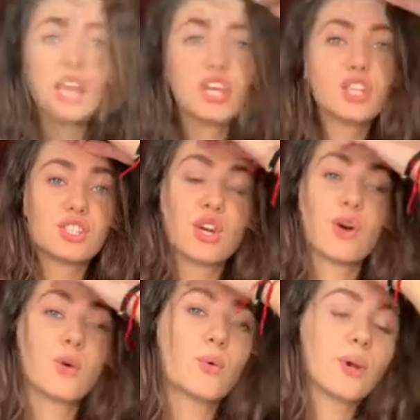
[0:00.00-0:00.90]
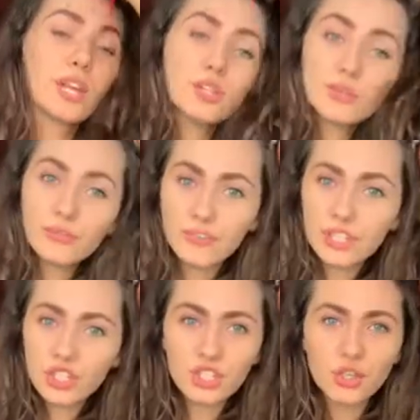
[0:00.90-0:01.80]
So when you
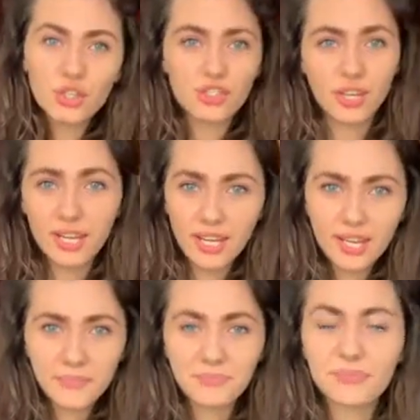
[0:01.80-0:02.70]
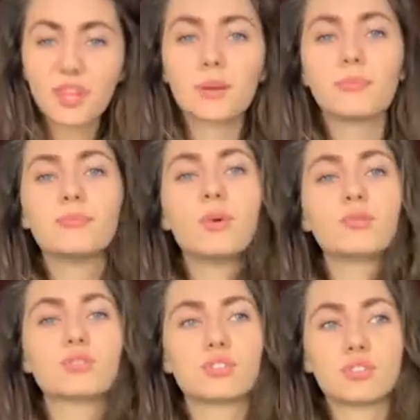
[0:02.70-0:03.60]
finish your training,
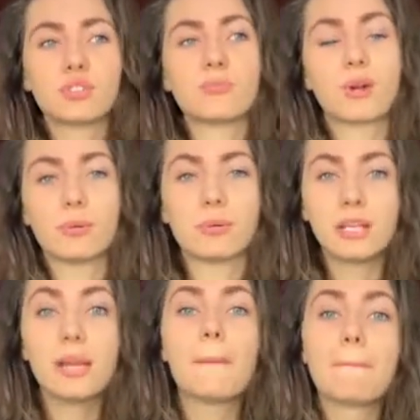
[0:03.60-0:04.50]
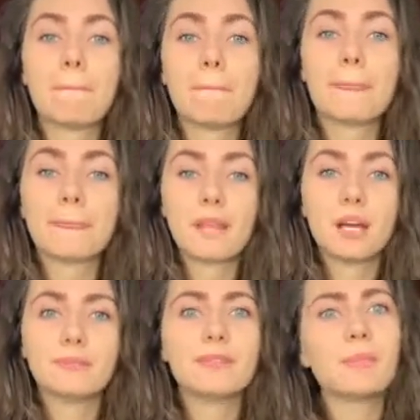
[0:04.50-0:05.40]
most probably
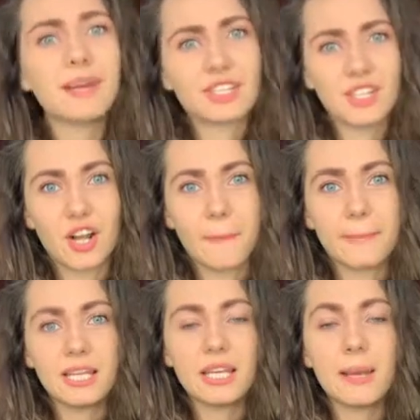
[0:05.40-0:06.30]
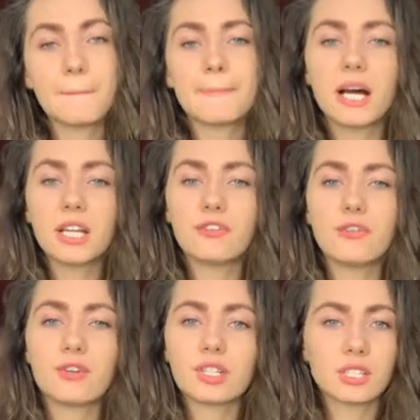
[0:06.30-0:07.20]
depends on the company, but
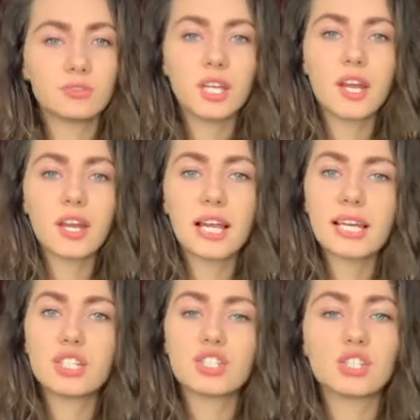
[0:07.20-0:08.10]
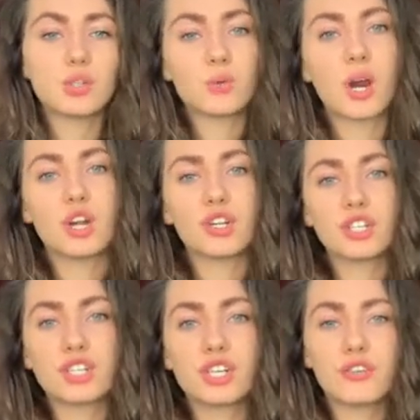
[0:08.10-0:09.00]
for Saudi Airlines you are
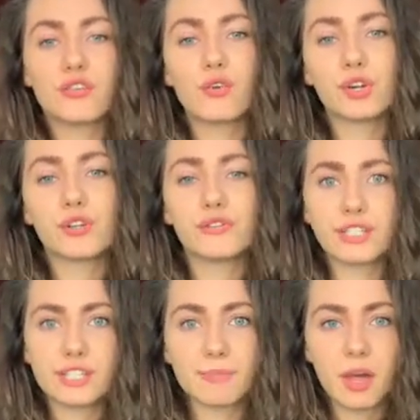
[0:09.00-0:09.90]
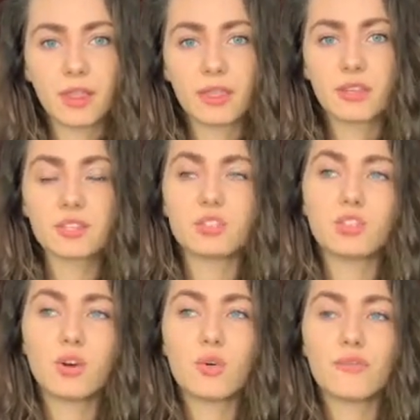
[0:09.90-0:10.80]
reserved for first month.
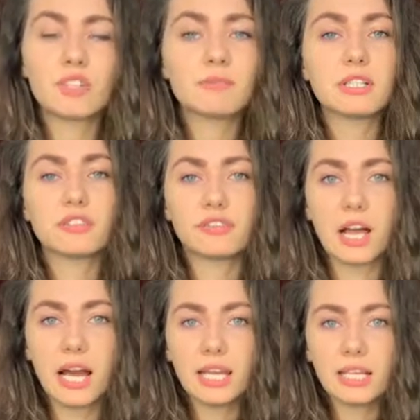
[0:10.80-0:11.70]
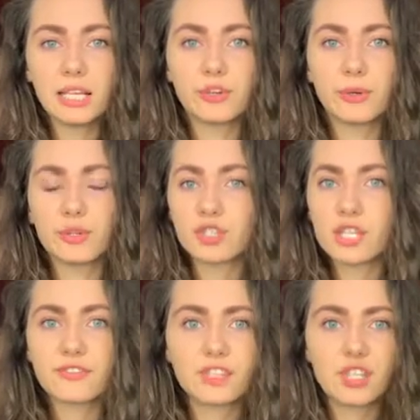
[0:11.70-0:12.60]
So first month of flying, when you
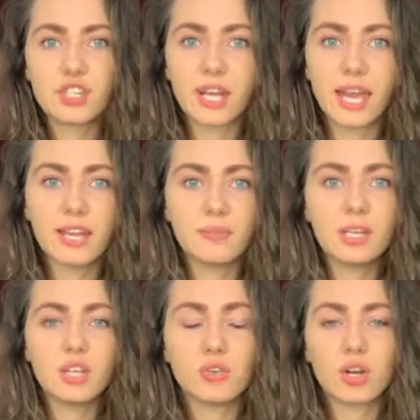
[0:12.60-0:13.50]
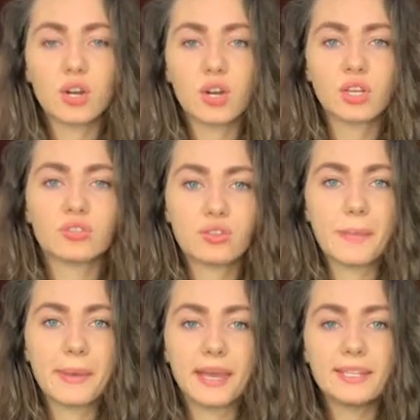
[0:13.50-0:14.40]
just finish your academy, you are going to a
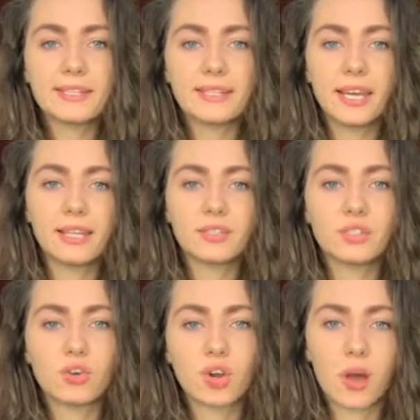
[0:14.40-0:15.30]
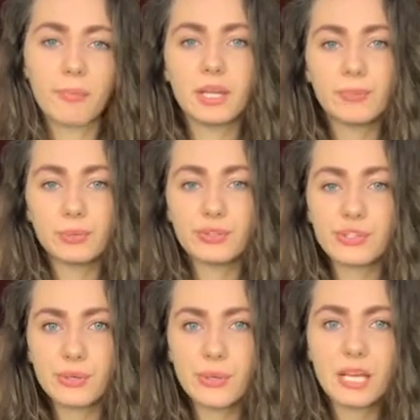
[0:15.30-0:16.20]
base that your company puts
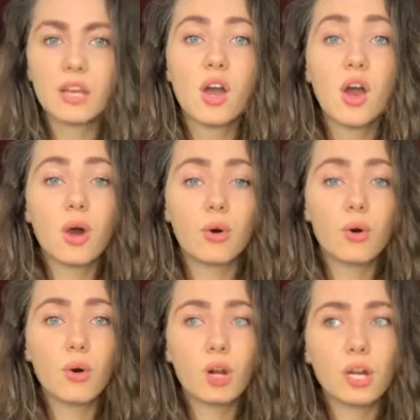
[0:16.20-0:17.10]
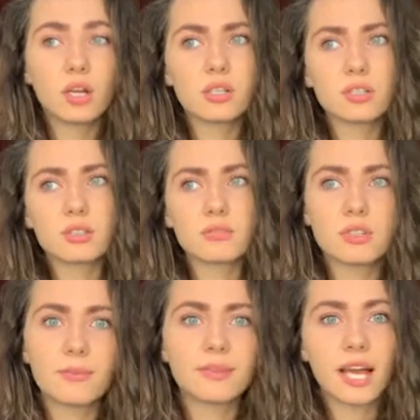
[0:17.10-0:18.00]
you in, or
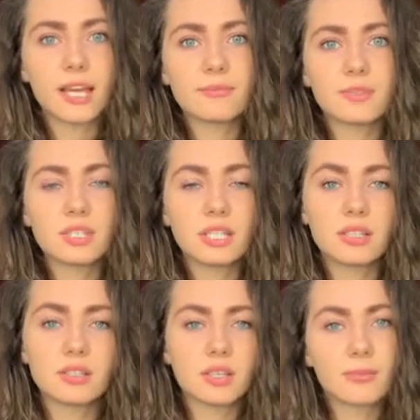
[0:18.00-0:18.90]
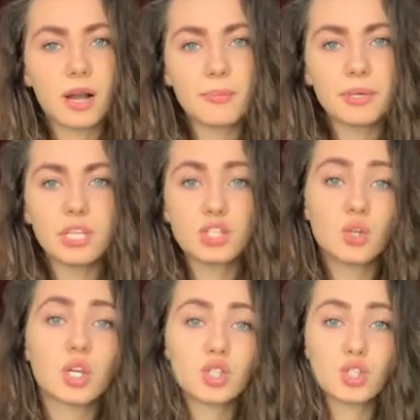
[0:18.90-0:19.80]
sometimes in some companies you
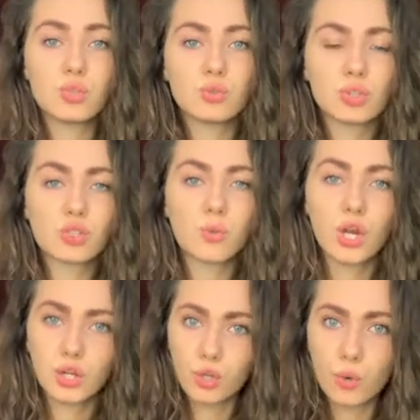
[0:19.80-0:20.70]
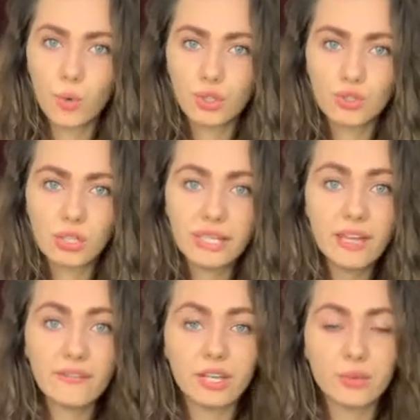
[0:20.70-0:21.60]
can choose where do you want to
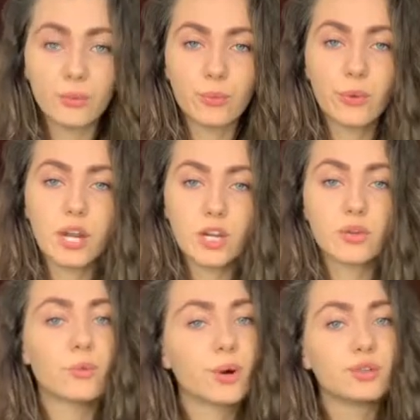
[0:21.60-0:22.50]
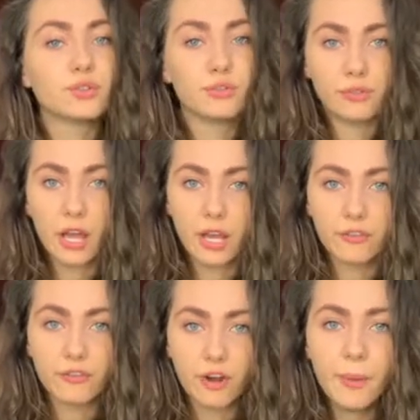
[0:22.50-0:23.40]
live and where you want to fly
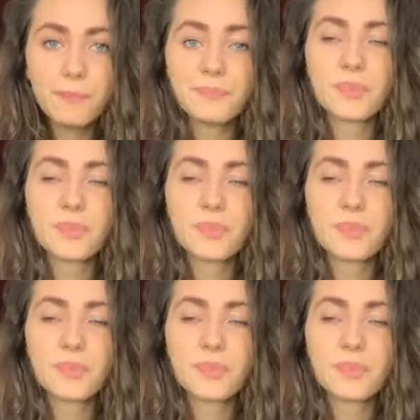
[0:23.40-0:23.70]
from.